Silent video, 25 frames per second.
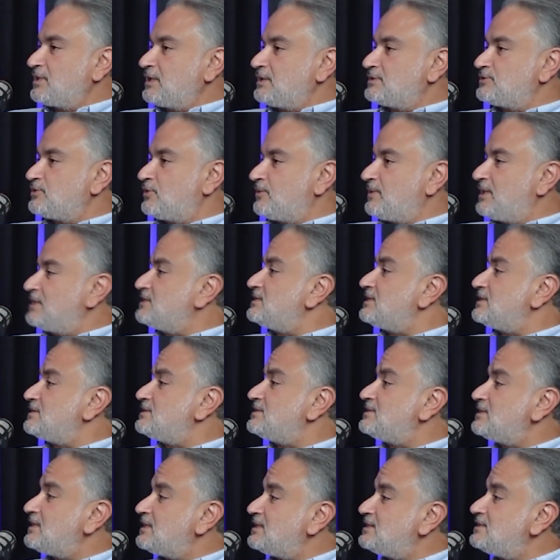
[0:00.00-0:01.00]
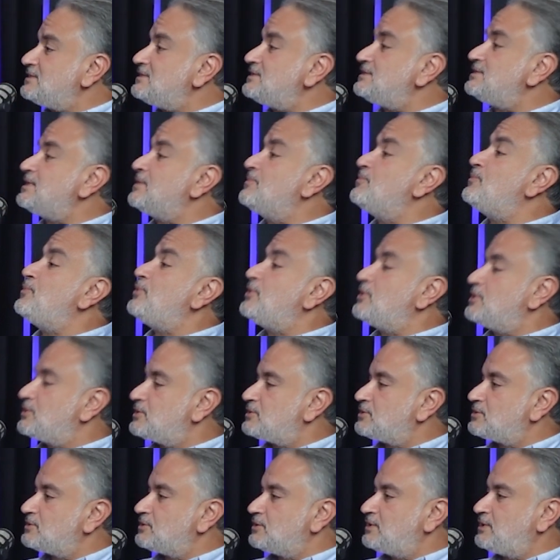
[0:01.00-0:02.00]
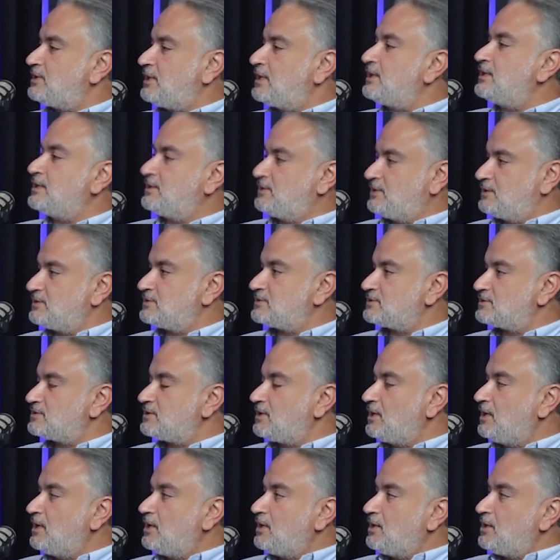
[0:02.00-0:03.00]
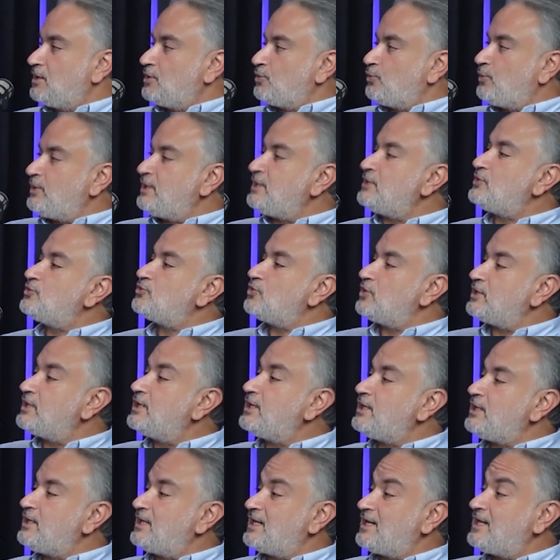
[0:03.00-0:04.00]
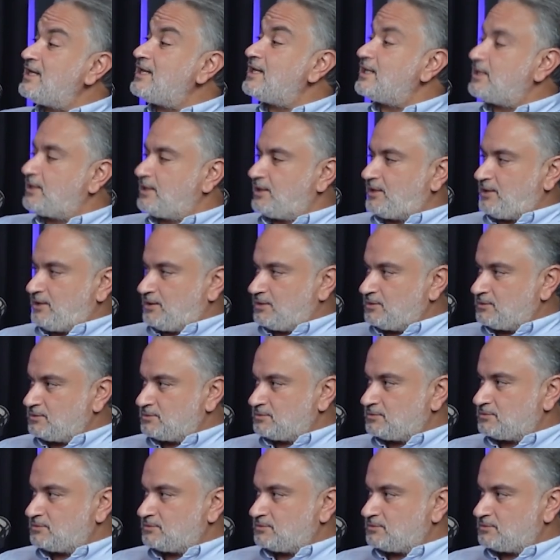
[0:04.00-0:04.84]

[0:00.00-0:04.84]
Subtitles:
So it's simpler than it is. We need to re-agree